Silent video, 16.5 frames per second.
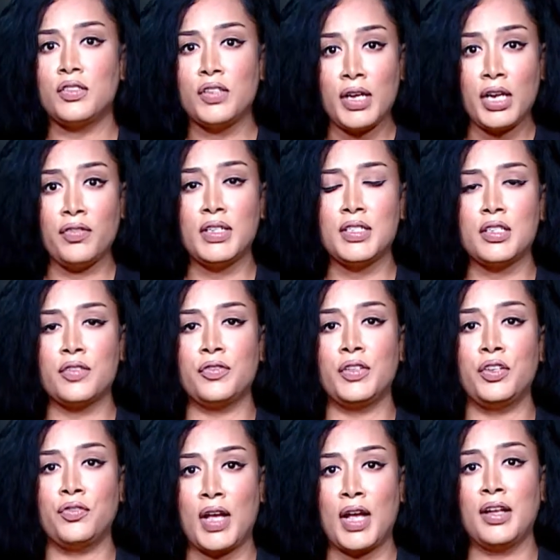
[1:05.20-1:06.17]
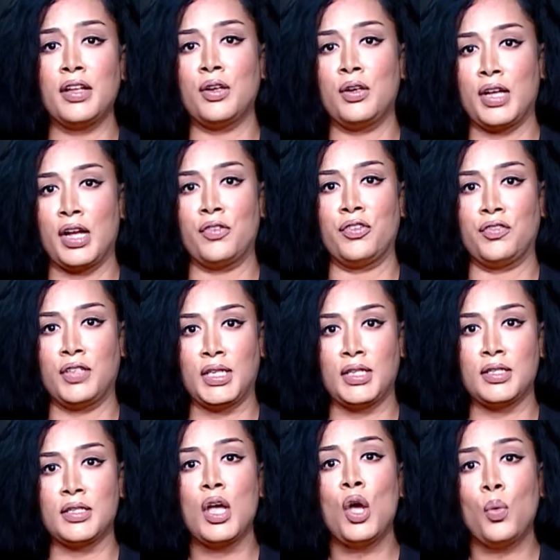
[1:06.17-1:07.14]
a series of
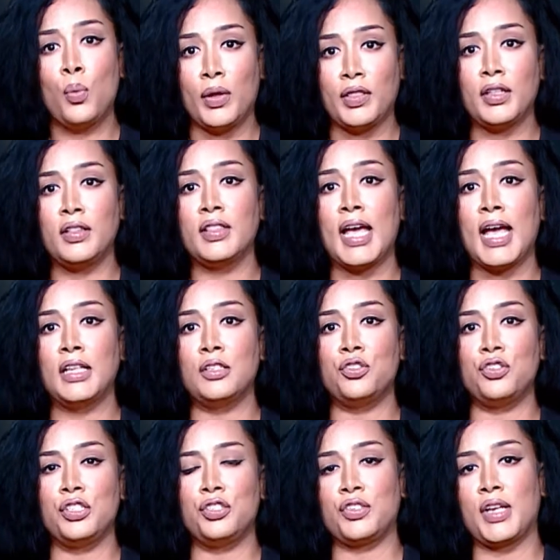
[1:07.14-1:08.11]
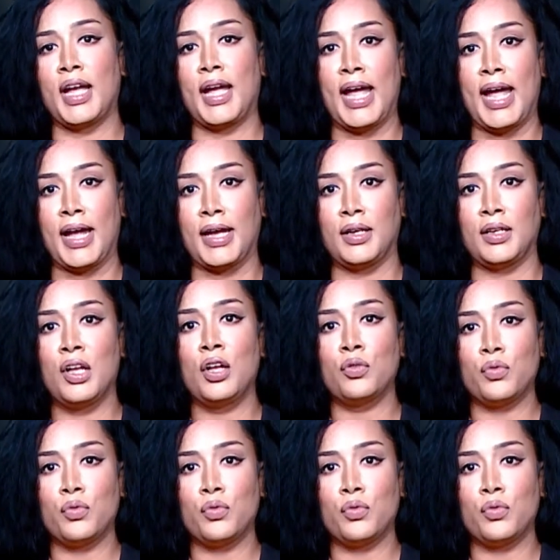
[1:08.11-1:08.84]
irregularities within the NGJA,